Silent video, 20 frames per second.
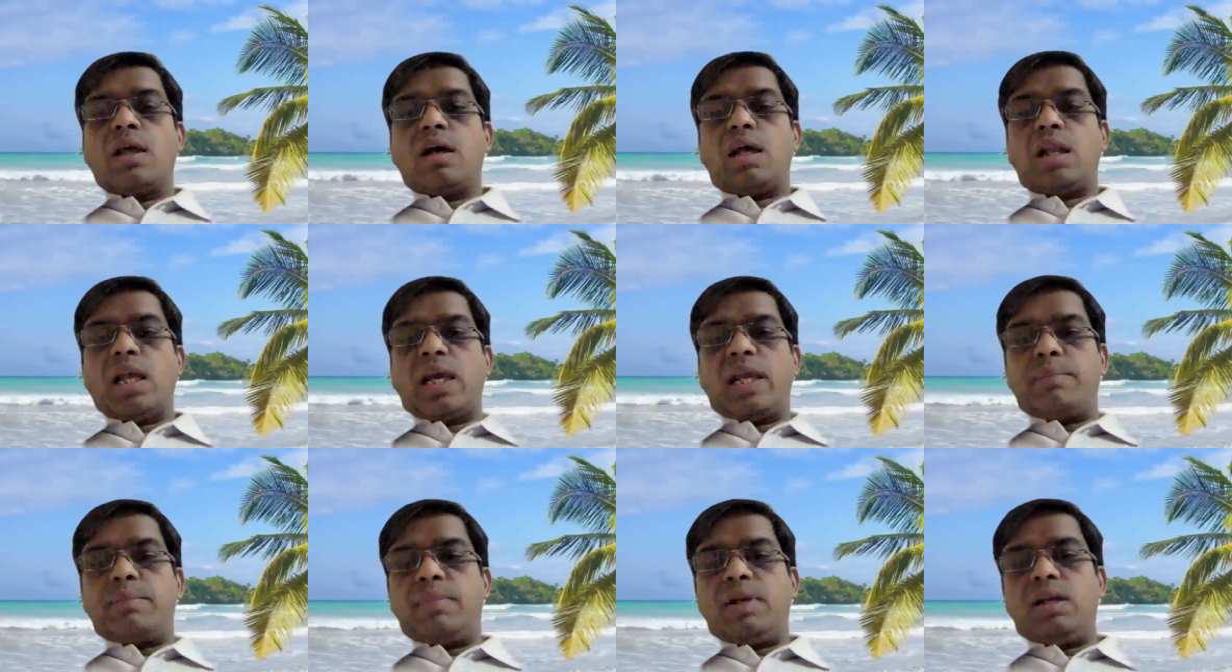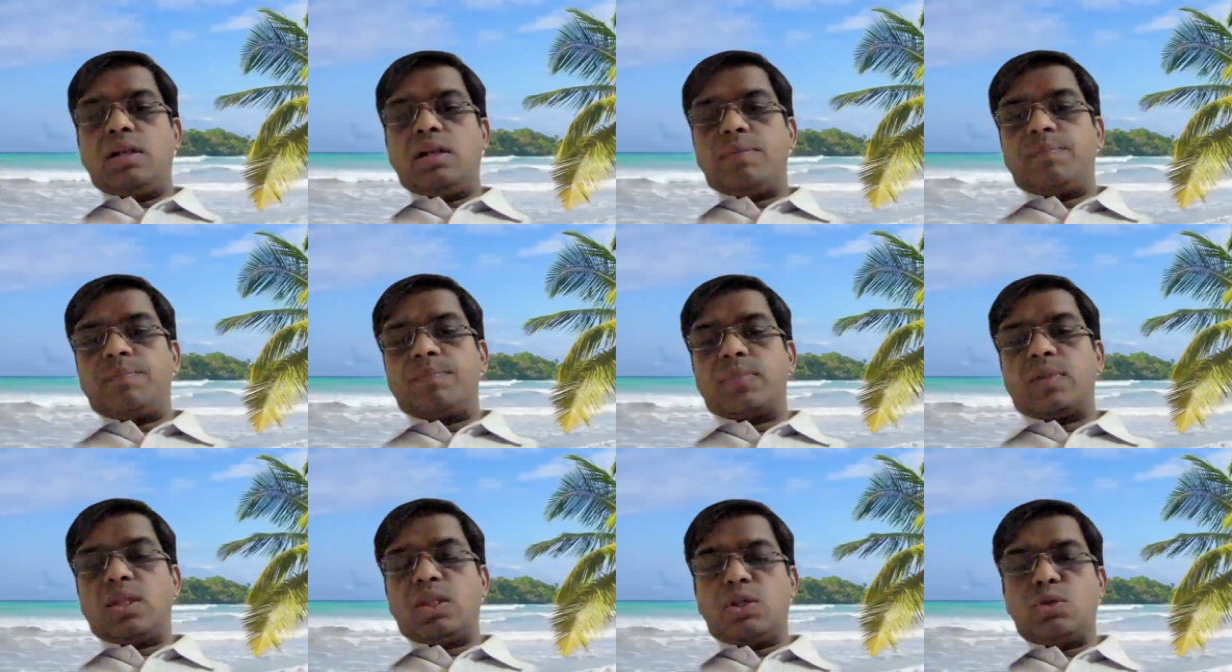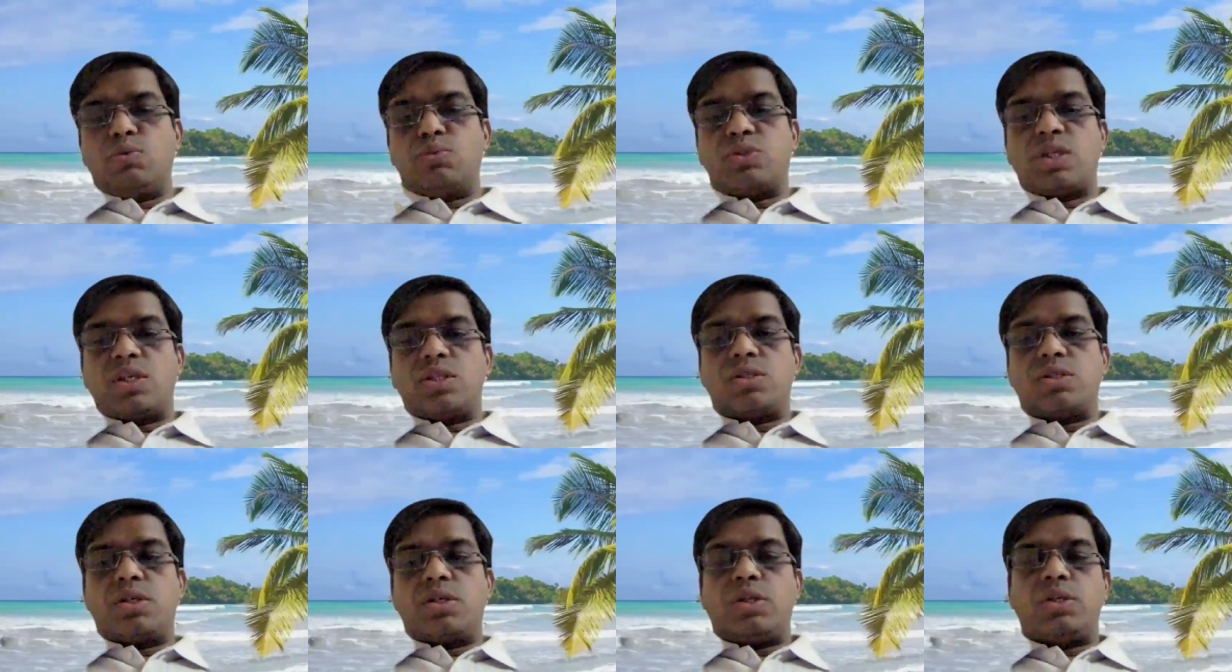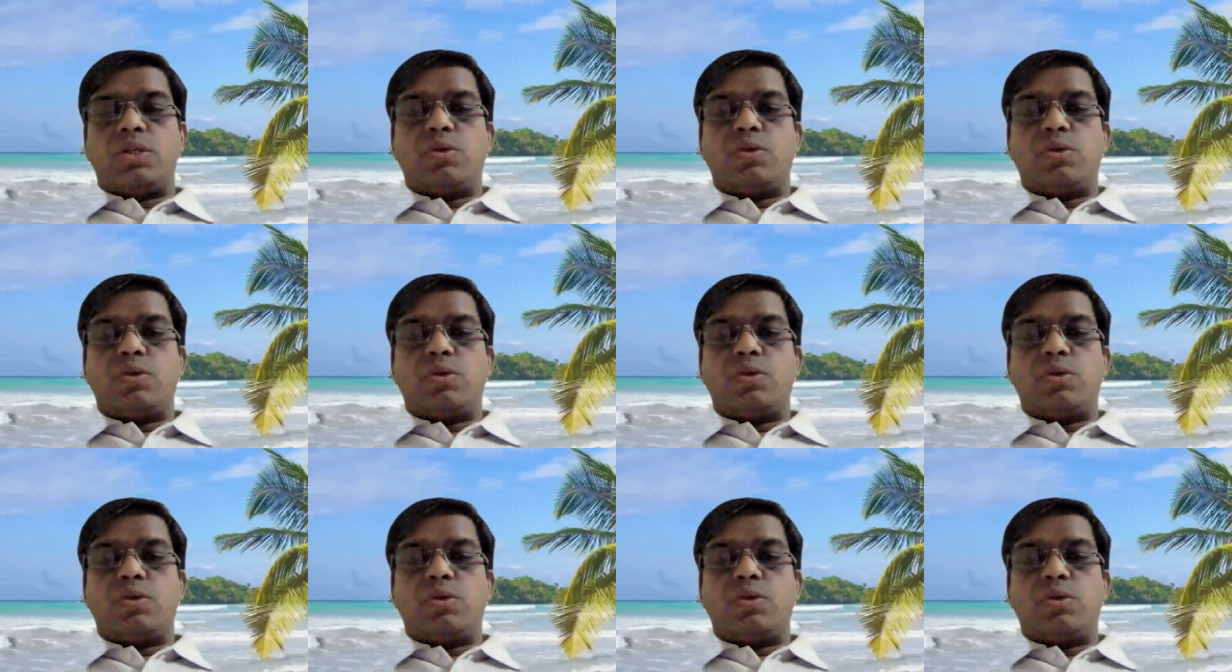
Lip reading: Alignment, usage.